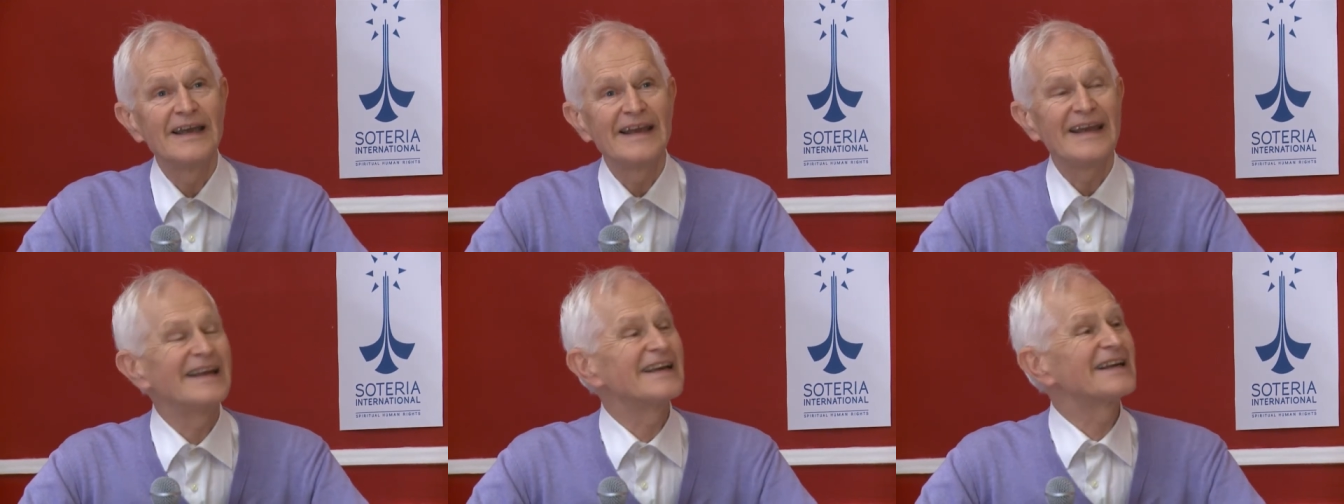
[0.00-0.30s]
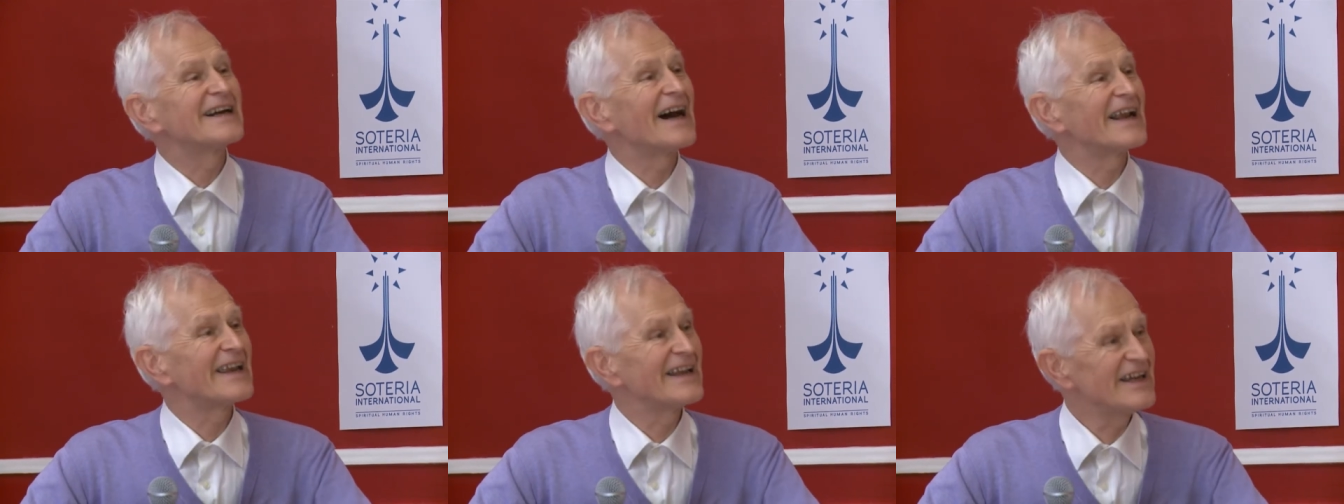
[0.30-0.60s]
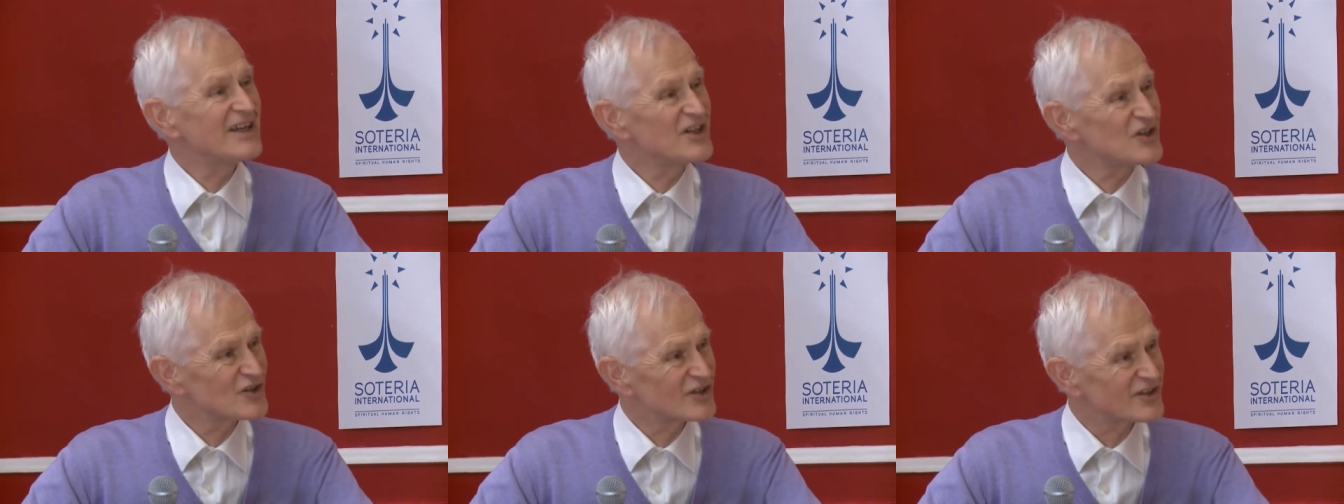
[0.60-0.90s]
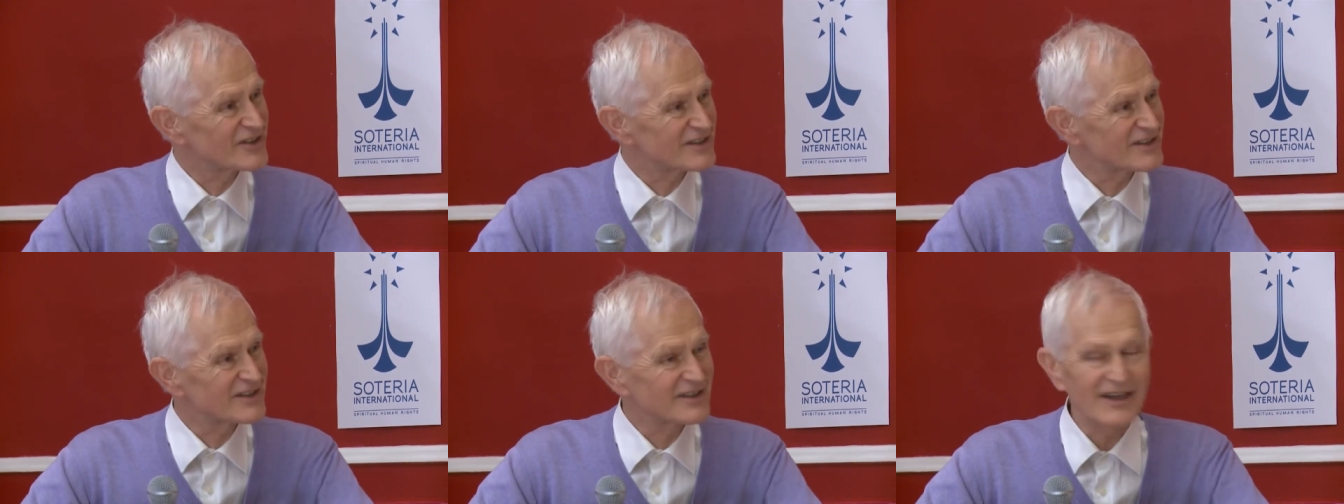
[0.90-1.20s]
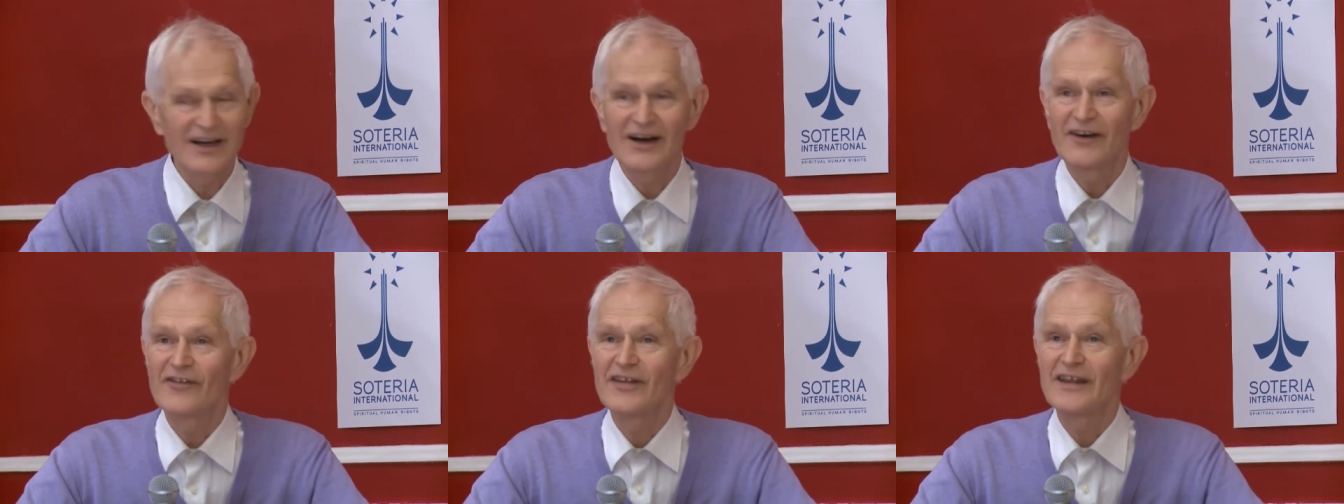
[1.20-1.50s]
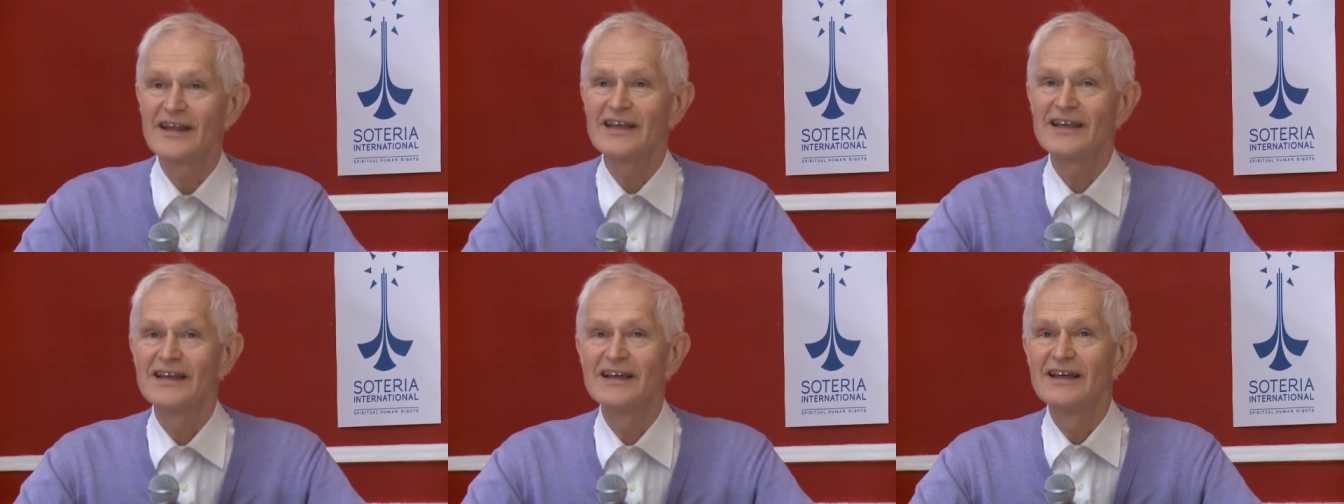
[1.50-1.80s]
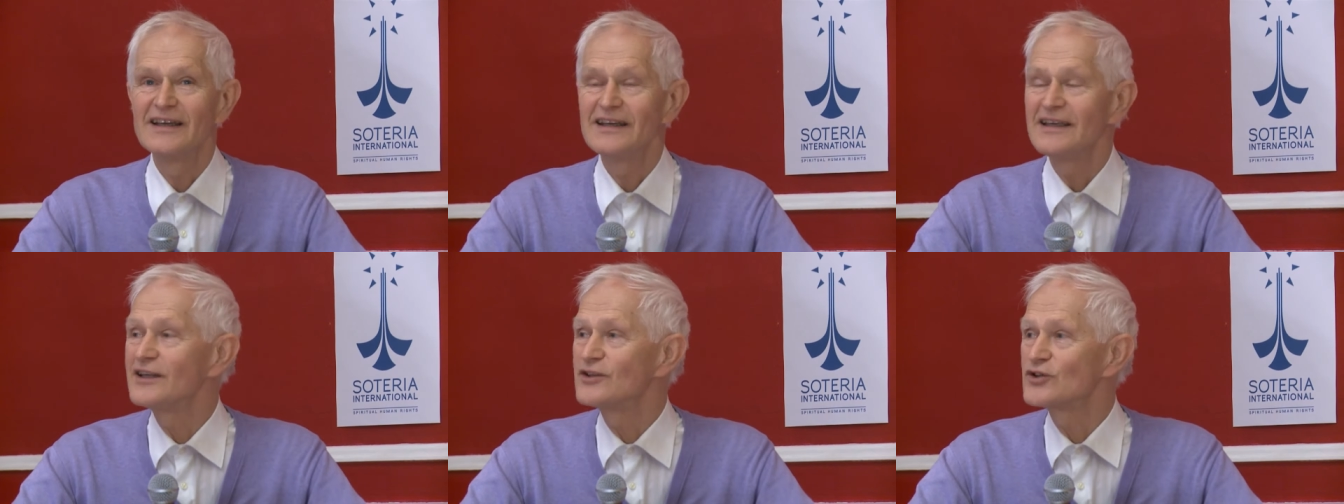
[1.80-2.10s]
incarnations of the
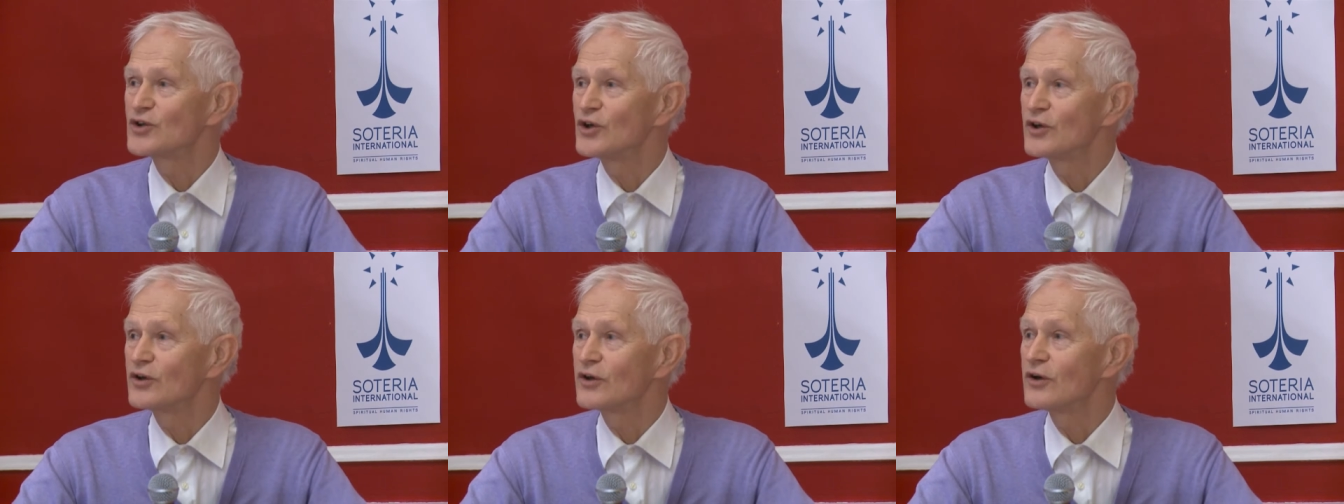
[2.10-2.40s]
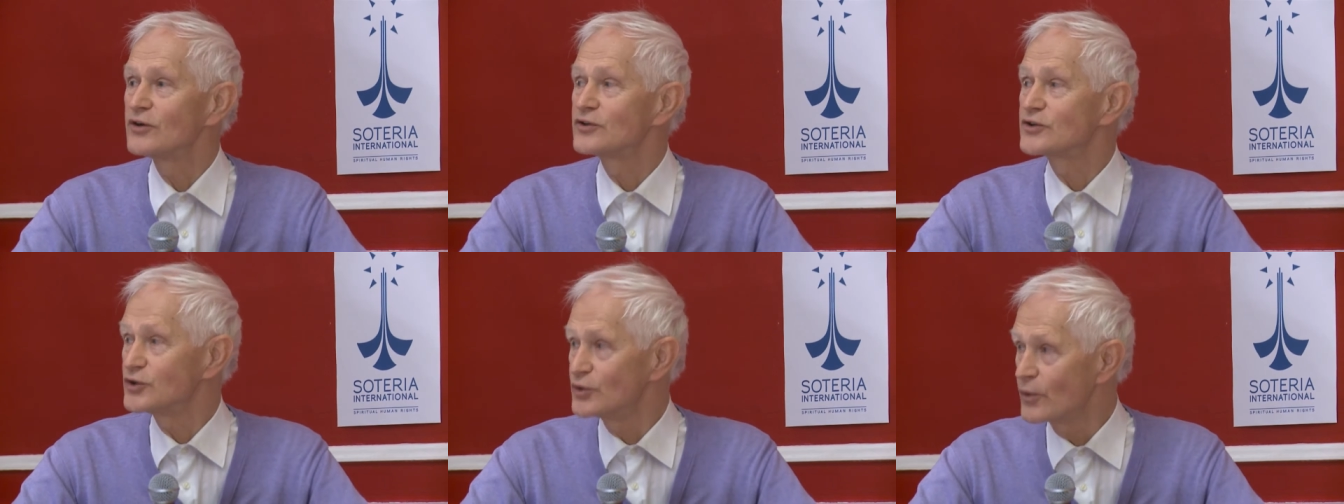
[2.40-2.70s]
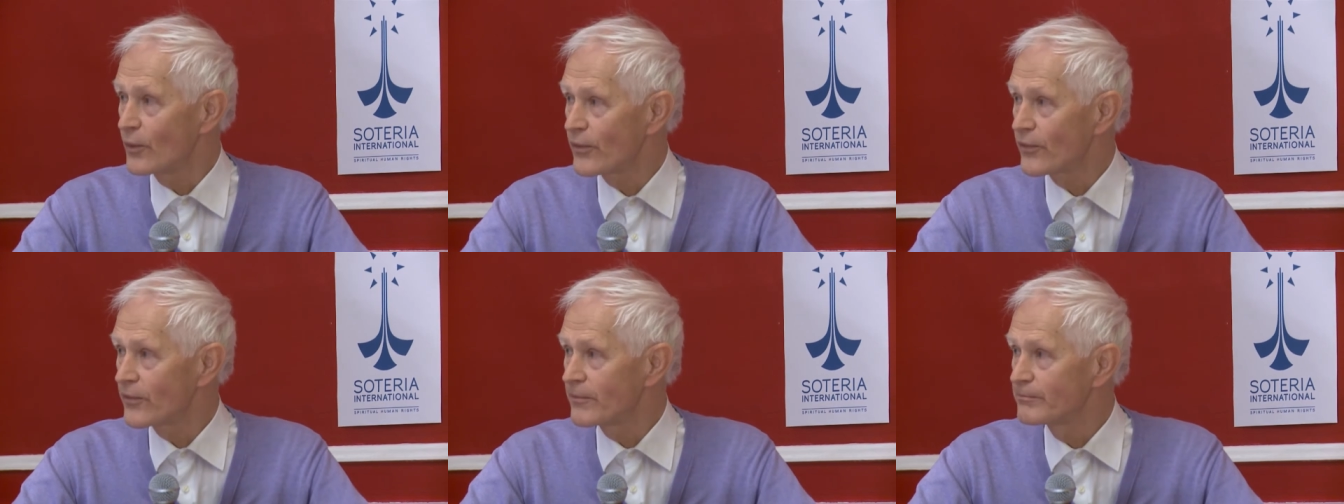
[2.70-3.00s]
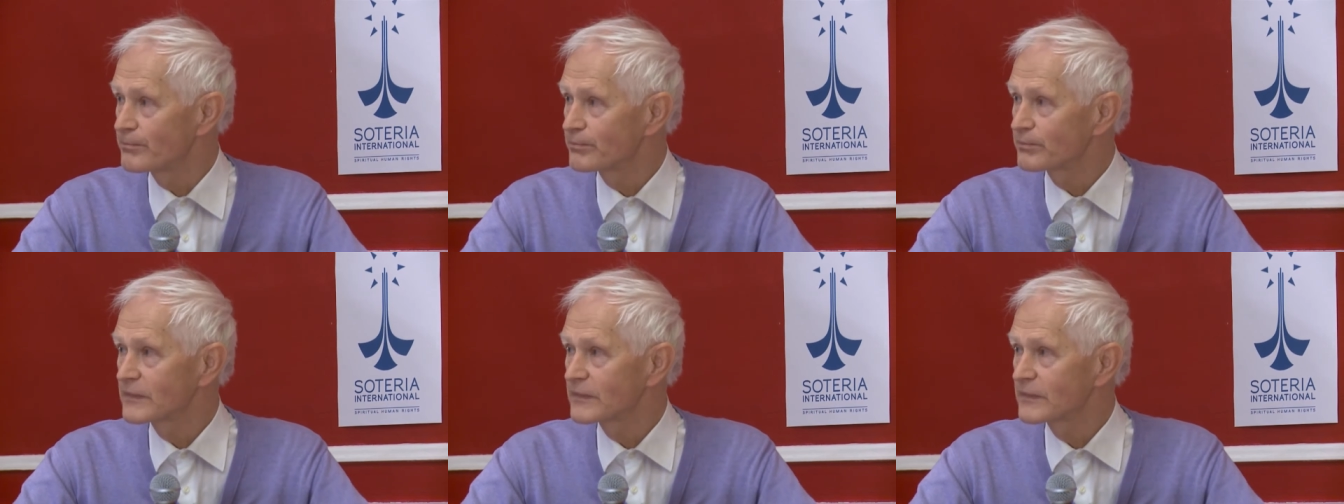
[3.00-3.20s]
eternal truth.